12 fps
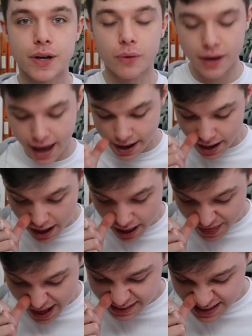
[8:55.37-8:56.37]
okay?
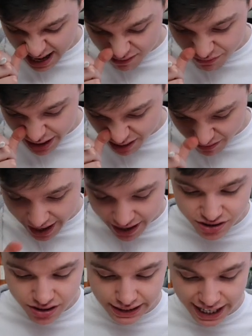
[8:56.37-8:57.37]
That's our
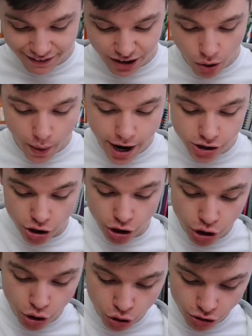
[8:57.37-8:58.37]
rearranged linear equation.
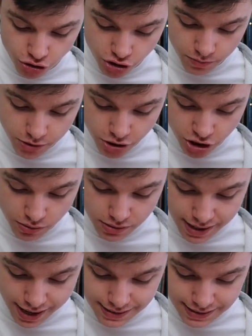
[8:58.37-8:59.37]
You could
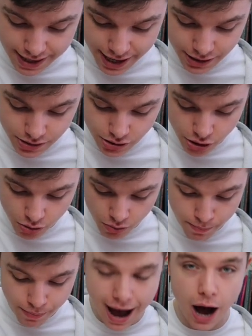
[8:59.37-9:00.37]
substitute it
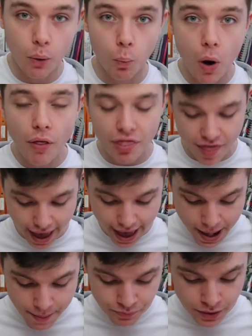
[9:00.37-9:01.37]
into part 1
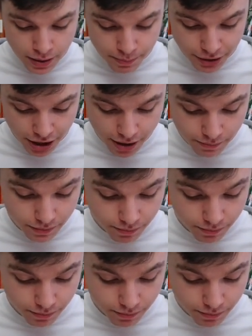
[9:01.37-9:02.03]
there, but